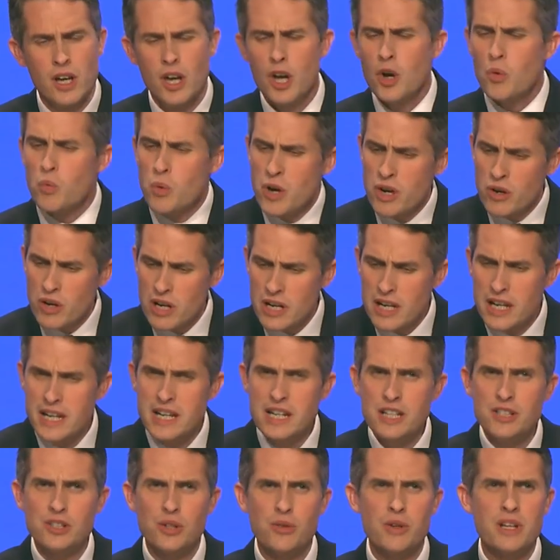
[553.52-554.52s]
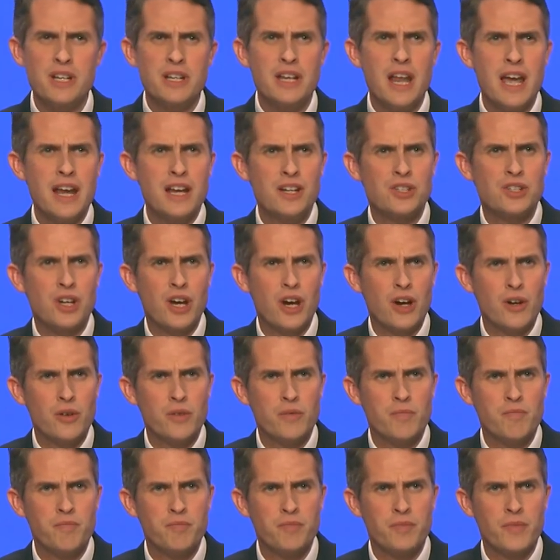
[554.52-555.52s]
We're a leader in NATO,
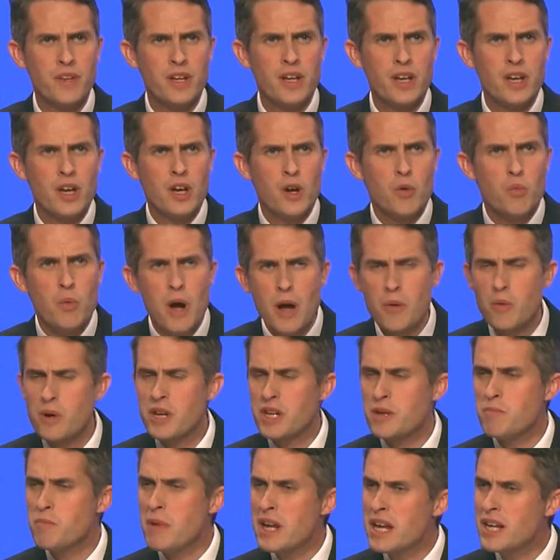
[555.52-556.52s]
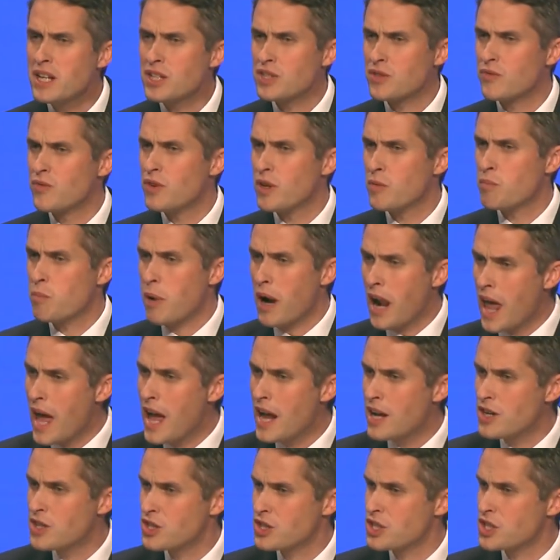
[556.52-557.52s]
where we meet the
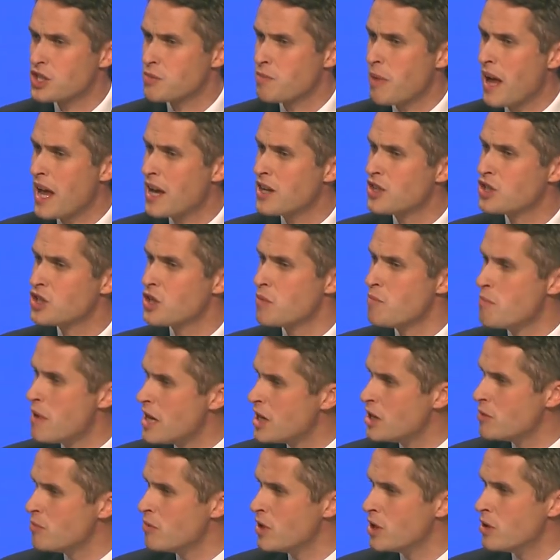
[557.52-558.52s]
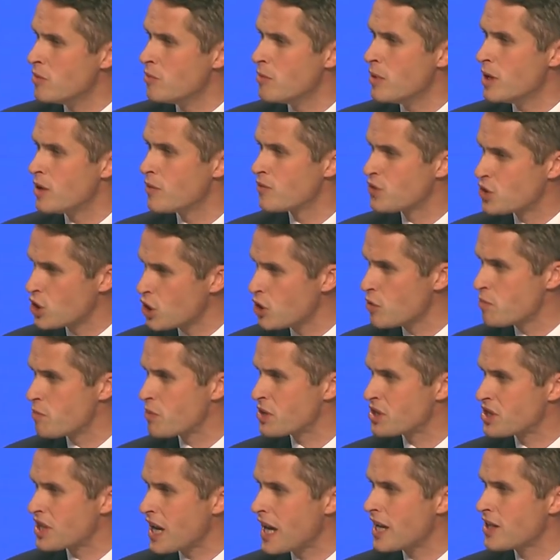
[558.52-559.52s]
pledge to spend a minimum of
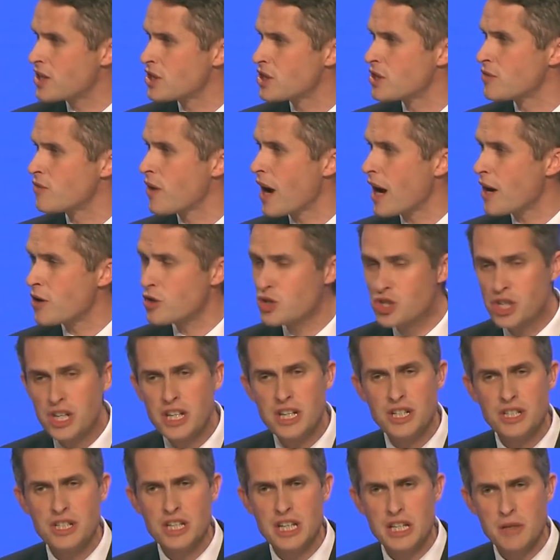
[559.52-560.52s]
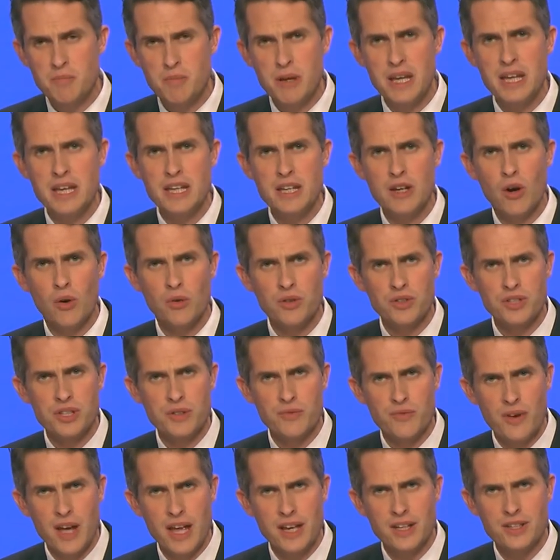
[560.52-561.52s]
2% of our GDP on
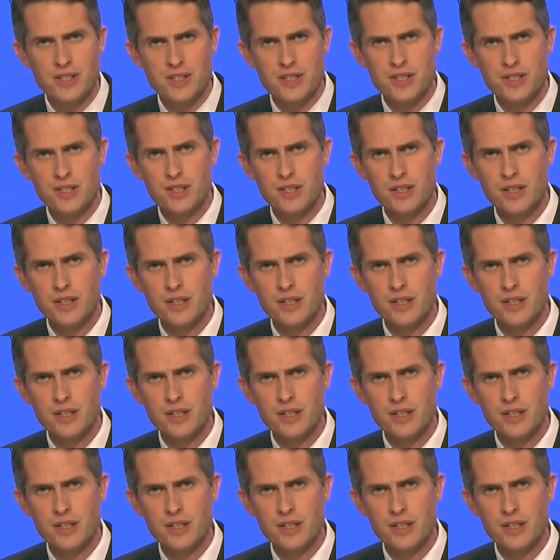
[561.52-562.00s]
defence.